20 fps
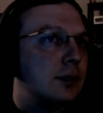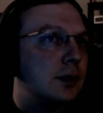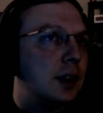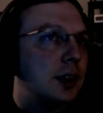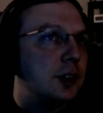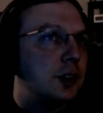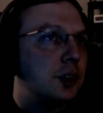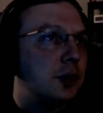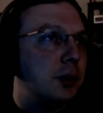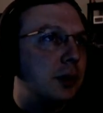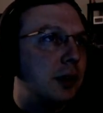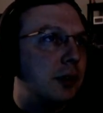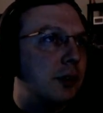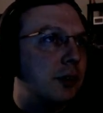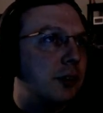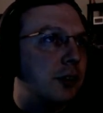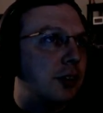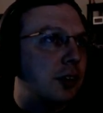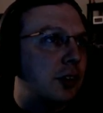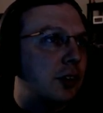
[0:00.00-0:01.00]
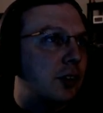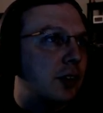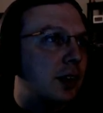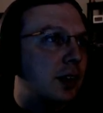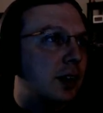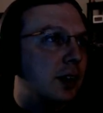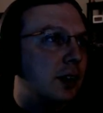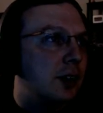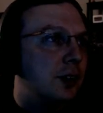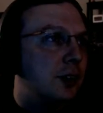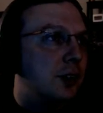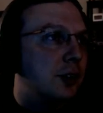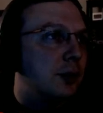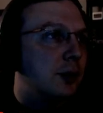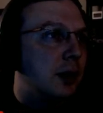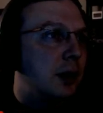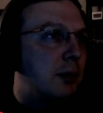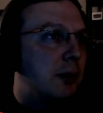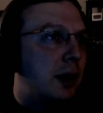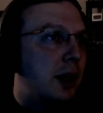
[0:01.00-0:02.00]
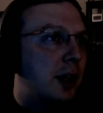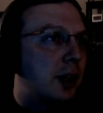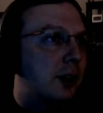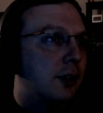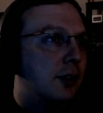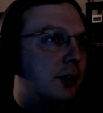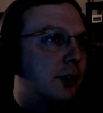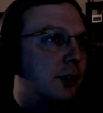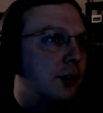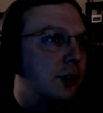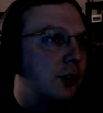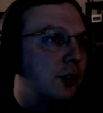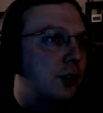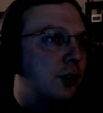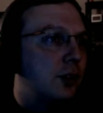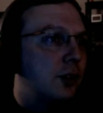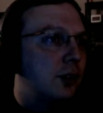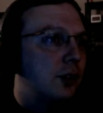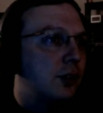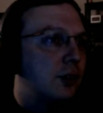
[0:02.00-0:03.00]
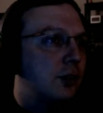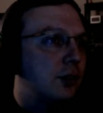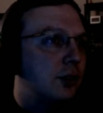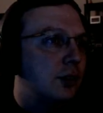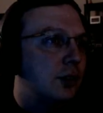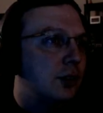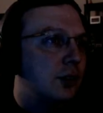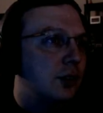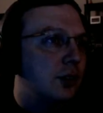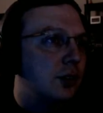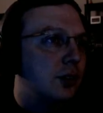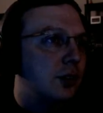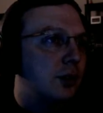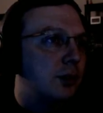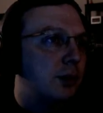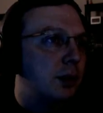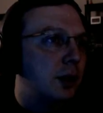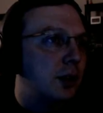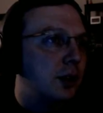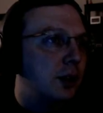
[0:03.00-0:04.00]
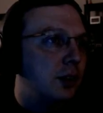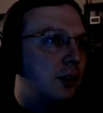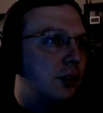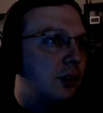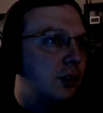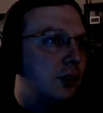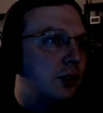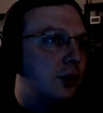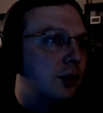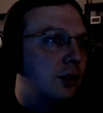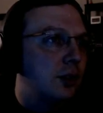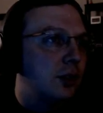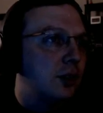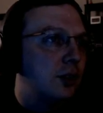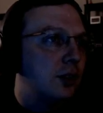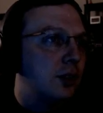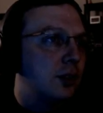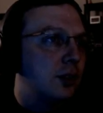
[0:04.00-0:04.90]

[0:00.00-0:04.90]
Should be able to fix that under my macros. Party script.